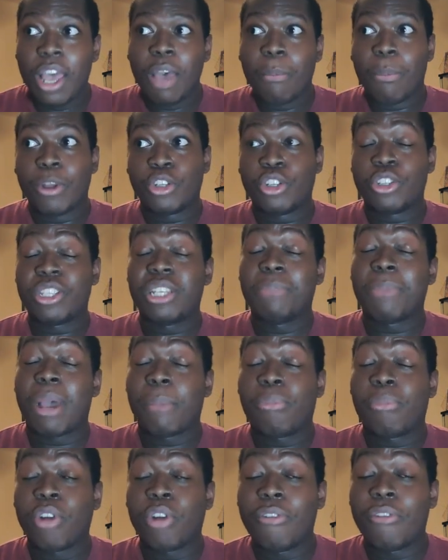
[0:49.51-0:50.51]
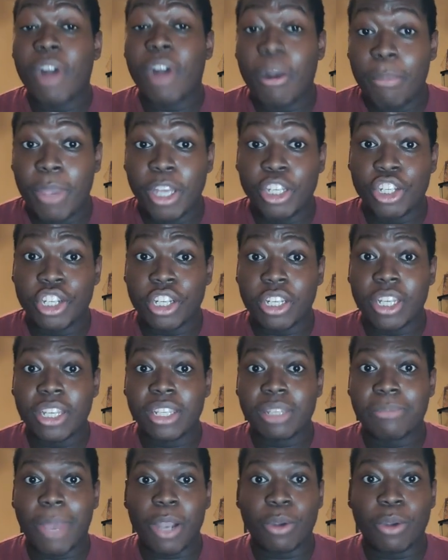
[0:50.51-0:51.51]
but you see my profile picture
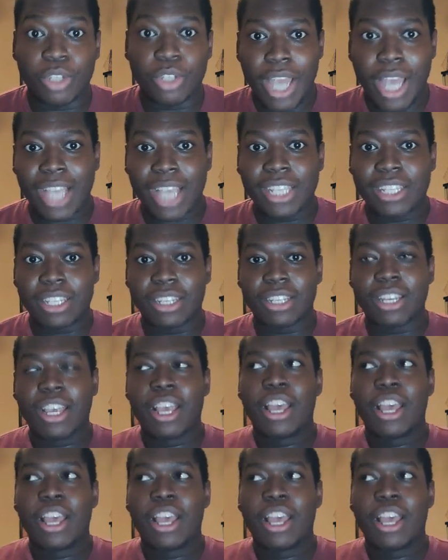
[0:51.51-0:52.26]
is Michael Jackson.